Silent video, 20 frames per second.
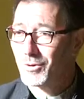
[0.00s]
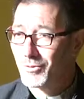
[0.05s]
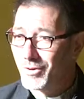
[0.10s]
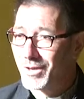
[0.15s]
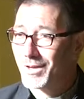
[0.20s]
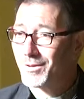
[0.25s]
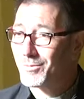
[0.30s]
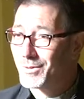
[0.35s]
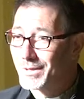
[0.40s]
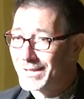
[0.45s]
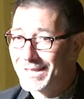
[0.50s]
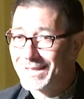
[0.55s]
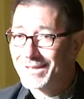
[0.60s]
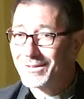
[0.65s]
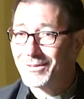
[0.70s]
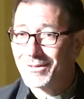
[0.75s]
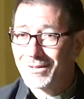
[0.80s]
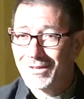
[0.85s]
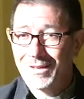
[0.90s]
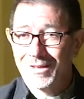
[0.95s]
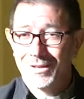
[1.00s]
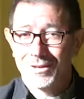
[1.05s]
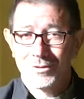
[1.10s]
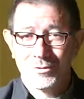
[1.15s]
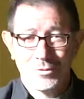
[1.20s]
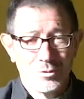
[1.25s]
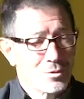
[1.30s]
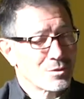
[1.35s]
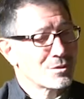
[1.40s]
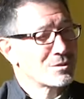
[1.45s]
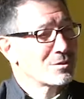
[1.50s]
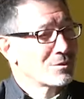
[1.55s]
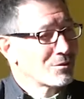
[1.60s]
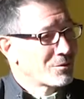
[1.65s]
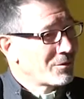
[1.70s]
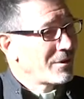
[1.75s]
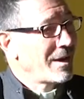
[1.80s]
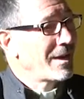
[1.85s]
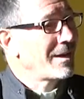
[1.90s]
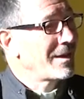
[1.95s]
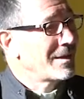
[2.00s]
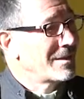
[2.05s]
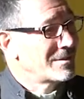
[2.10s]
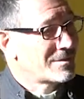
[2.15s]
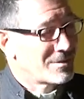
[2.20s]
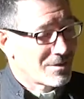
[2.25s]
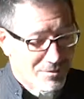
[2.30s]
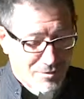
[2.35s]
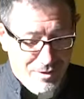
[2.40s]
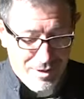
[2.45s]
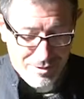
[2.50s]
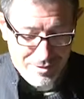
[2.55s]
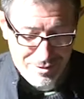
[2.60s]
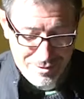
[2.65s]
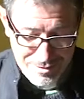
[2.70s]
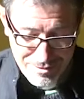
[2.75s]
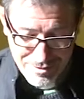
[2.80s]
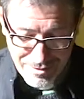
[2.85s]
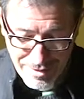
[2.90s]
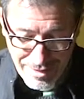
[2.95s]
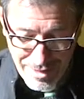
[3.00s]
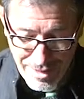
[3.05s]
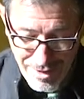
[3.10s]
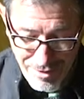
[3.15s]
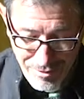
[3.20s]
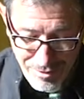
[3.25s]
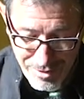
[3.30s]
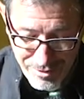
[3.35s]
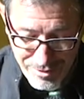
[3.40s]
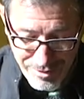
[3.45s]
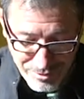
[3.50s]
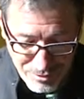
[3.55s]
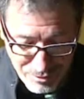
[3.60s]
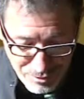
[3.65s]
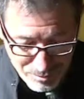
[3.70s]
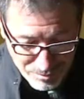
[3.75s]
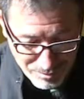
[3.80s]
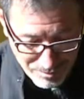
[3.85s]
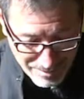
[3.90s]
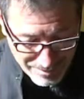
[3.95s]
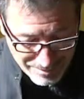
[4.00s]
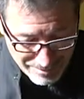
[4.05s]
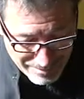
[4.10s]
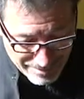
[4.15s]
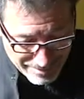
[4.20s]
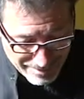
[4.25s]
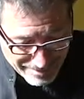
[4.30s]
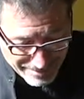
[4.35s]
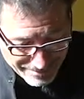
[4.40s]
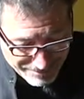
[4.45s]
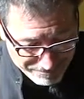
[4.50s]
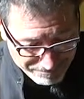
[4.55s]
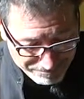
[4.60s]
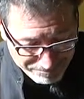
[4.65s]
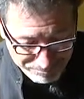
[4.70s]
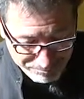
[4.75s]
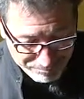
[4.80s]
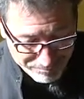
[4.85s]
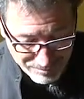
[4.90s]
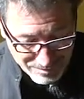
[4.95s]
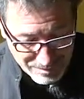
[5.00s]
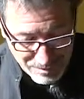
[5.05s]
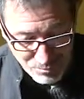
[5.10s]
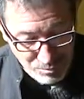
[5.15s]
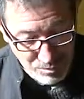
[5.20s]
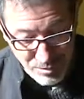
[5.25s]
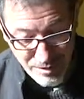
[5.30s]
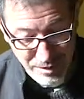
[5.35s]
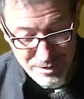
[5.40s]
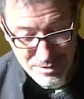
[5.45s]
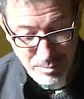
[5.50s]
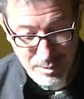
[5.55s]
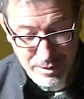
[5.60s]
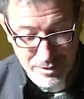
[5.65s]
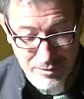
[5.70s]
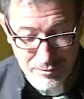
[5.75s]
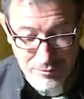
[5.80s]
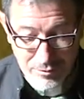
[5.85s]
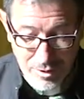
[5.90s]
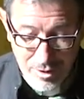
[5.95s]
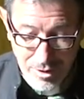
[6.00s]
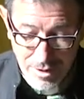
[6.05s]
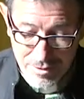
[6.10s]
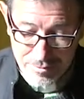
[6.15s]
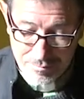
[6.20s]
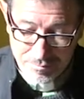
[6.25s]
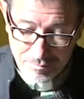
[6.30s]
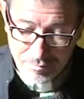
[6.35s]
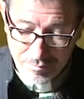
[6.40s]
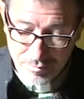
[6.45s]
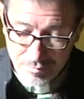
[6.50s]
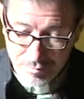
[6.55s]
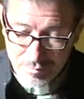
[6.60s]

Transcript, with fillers: incredible little nooks and crannies around this area that you um, you wouldn't expect to find.